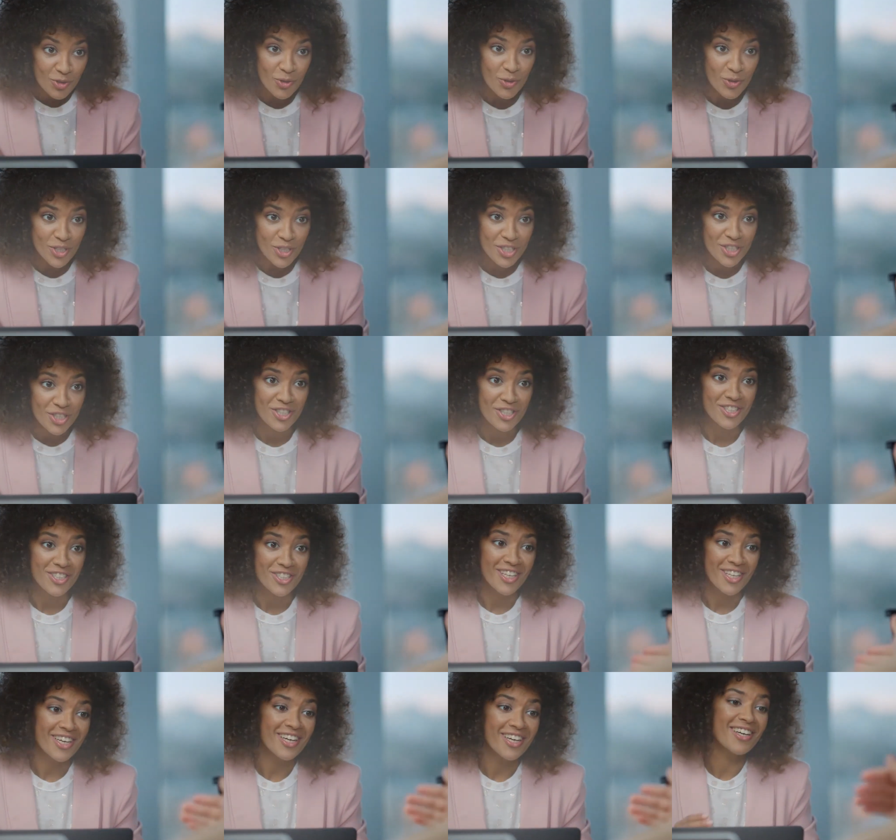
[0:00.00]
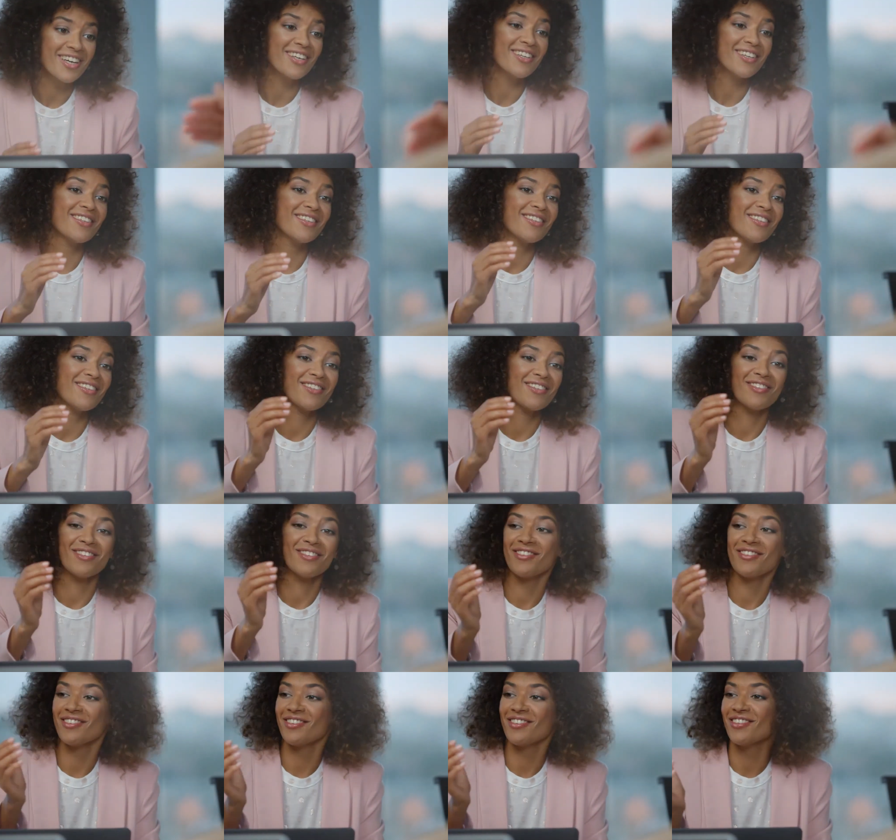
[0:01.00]
already has.
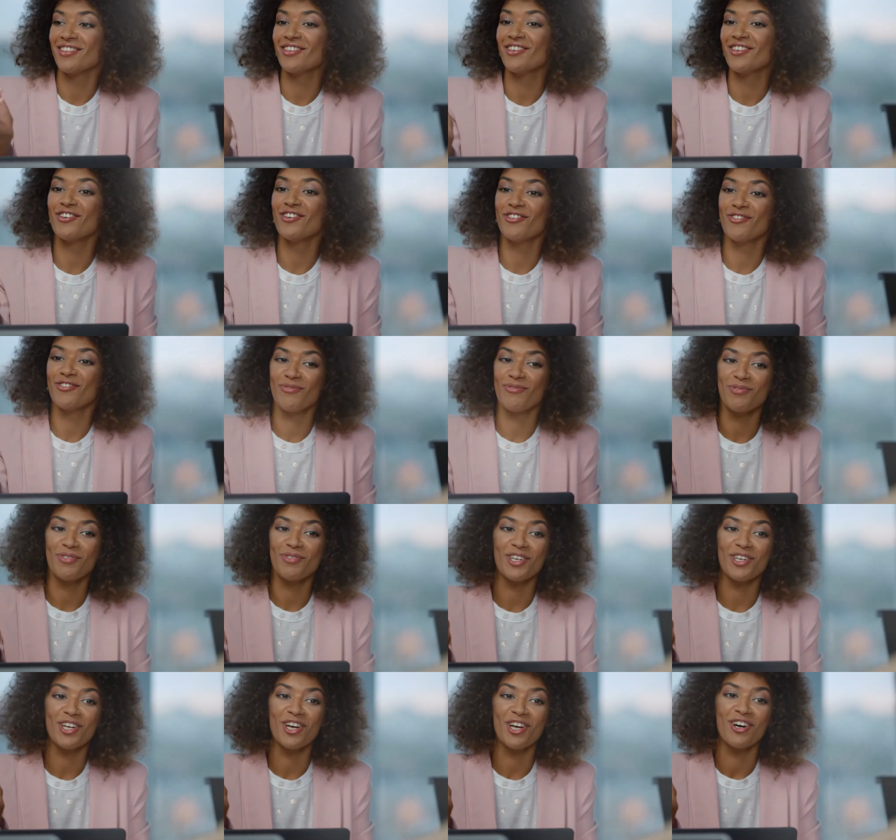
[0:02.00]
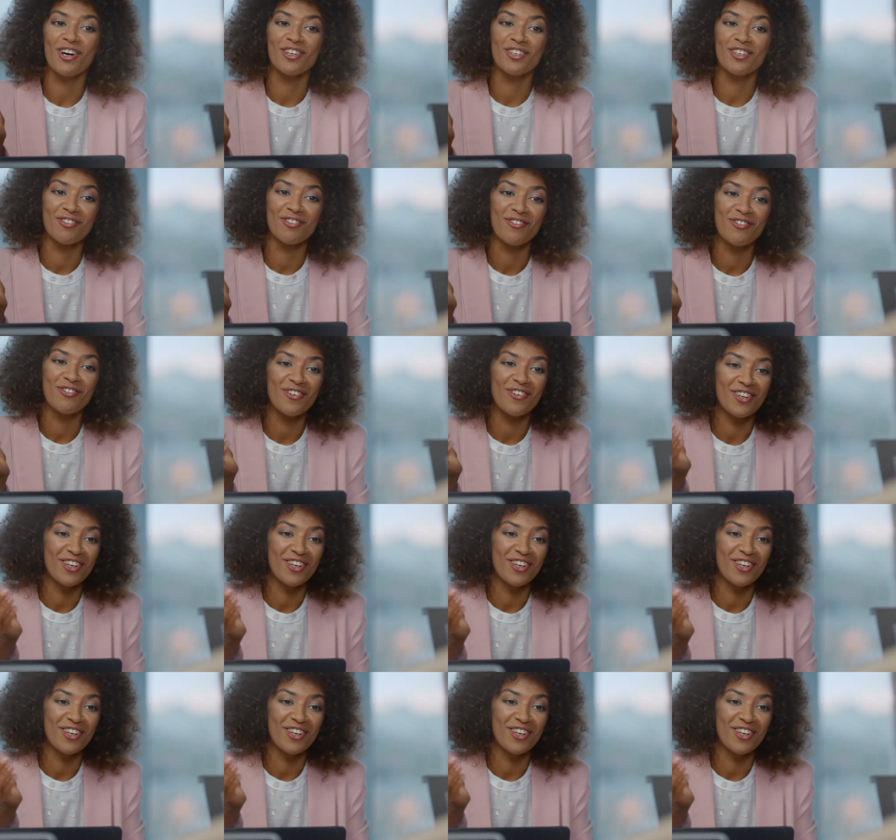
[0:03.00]
So when God